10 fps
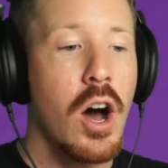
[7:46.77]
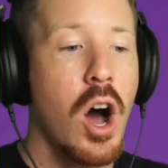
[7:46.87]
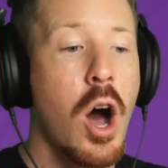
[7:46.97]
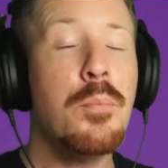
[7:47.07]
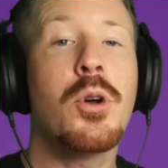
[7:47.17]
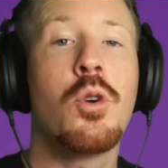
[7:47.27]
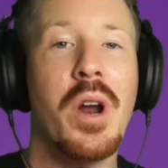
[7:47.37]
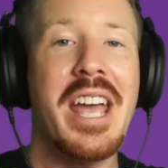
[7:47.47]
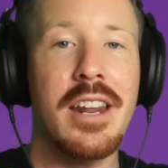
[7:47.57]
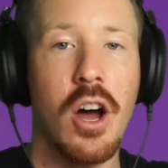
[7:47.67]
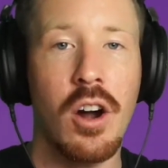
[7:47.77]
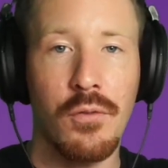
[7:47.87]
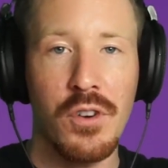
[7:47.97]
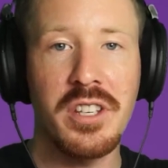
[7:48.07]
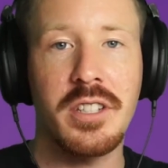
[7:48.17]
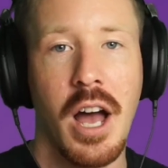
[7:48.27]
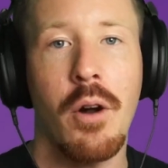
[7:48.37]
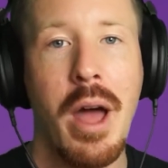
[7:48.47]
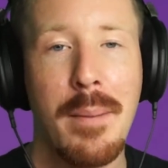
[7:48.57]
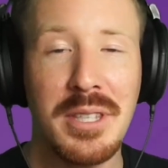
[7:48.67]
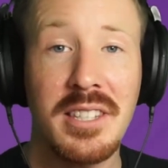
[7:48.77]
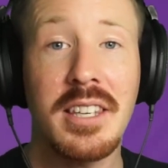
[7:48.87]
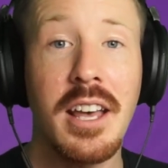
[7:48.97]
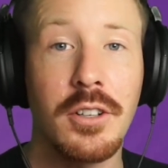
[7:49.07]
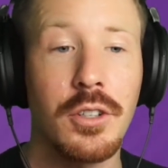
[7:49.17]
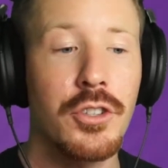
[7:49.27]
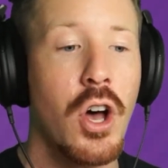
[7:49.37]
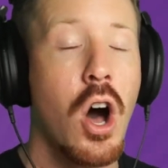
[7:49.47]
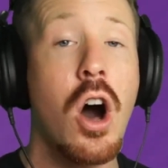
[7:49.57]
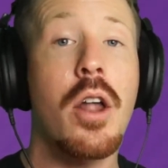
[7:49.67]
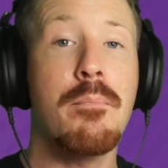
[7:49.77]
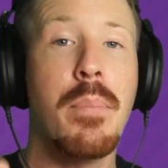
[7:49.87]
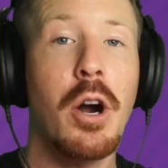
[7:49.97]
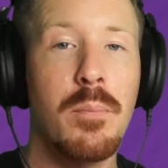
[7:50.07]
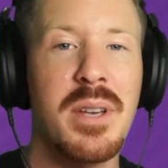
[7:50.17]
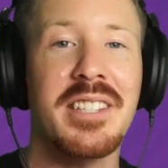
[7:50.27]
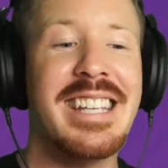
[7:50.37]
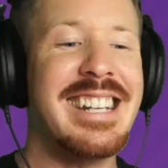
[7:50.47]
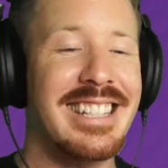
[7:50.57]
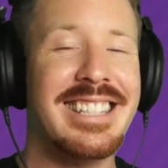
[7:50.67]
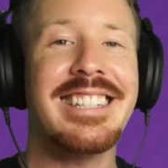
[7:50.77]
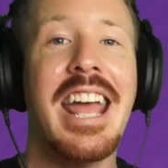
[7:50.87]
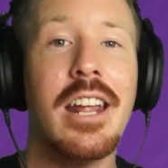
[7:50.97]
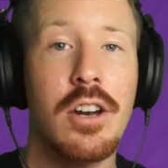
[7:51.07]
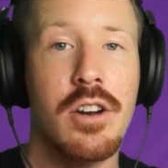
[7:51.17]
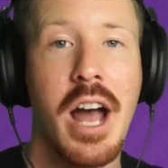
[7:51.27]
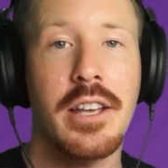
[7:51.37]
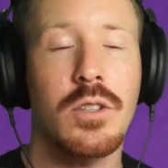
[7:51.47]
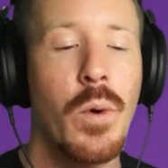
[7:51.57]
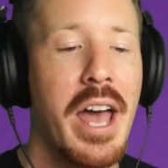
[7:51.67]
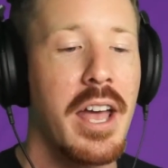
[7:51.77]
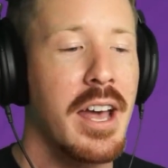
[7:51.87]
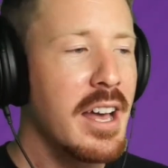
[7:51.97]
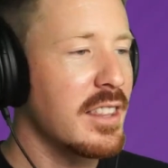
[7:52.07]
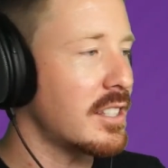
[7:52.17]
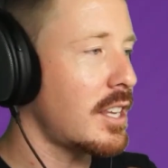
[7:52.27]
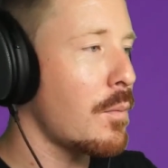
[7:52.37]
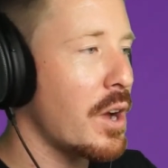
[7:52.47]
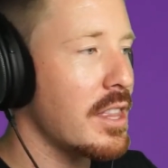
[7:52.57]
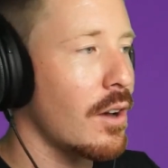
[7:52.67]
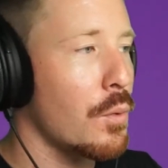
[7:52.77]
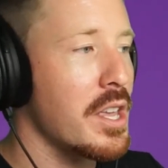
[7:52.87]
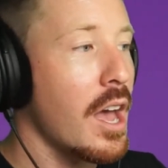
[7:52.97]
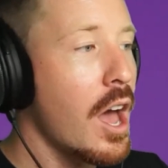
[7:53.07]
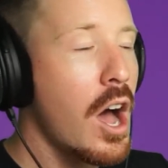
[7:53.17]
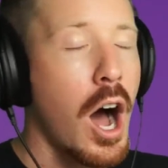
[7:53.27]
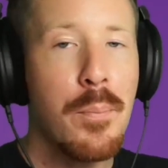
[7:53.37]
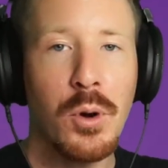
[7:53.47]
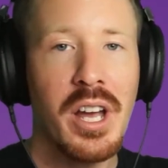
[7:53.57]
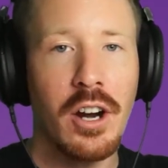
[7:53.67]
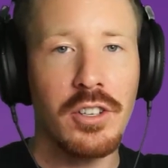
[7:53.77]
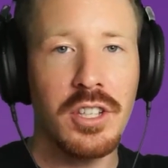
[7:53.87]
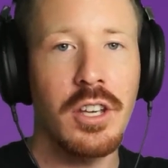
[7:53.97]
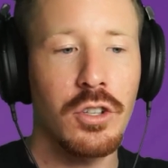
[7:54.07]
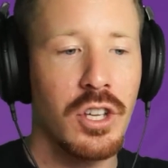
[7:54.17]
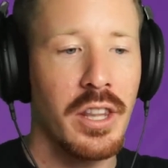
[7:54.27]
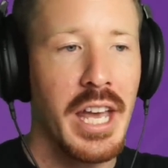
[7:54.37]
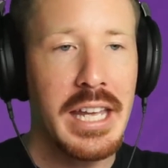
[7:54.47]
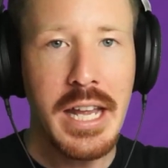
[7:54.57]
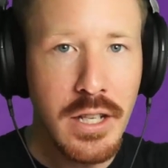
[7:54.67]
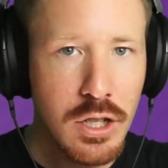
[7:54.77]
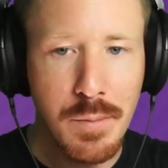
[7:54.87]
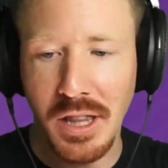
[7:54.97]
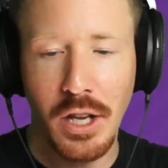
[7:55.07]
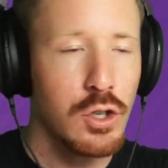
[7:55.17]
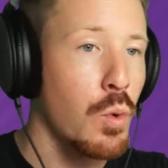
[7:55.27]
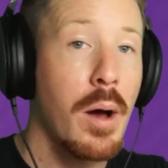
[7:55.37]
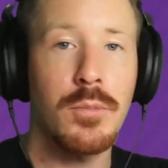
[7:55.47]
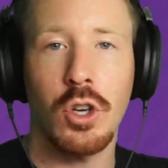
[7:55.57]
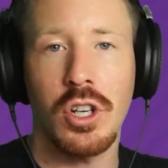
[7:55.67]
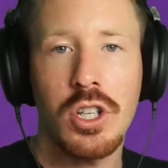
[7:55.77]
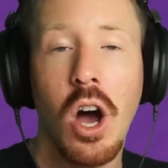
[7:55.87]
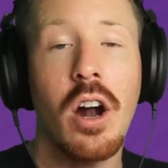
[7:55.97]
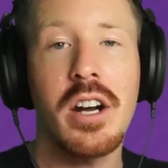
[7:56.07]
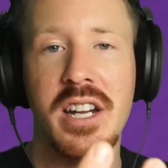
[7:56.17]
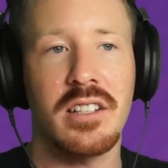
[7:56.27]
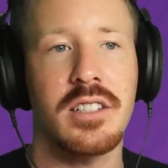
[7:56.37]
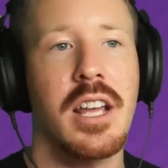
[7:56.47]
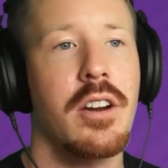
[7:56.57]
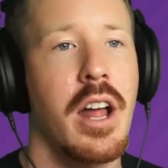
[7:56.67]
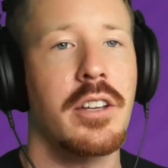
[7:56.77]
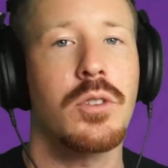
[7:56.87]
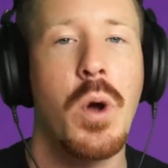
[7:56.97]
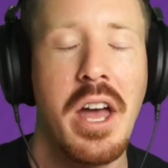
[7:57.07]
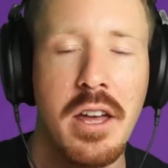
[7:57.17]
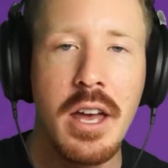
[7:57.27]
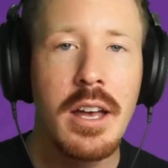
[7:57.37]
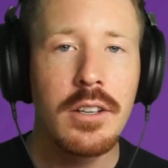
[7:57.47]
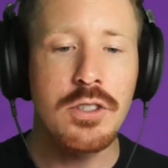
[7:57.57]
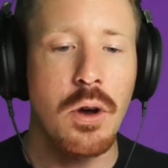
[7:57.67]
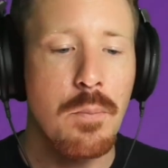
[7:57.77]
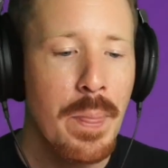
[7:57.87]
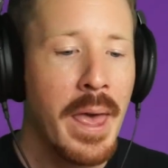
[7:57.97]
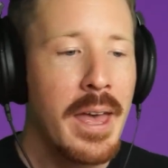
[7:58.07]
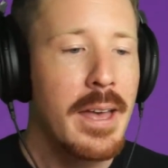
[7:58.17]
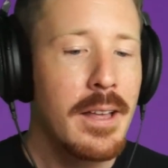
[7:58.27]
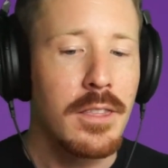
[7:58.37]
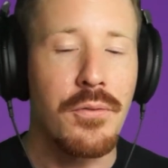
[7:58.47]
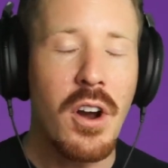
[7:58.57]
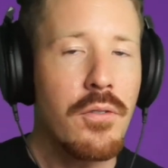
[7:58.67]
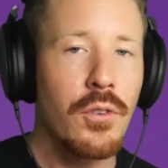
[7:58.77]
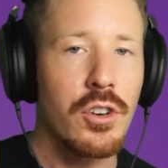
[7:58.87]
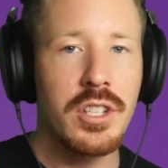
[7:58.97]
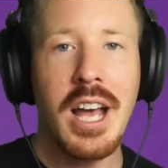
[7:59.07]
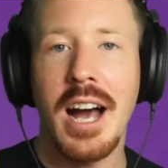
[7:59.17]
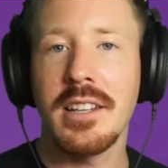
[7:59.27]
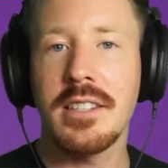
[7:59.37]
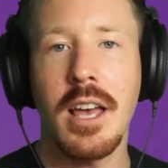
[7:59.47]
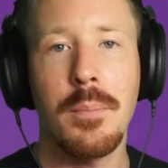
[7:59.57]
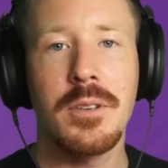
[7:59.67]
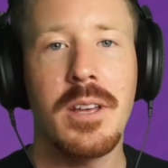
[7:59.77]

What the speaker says: upgrade our freestyle rap skills on purpose in a standardized way, the same way that we upgrade our skills on an instrument like drums or guitar in a standardized way. So the very first concept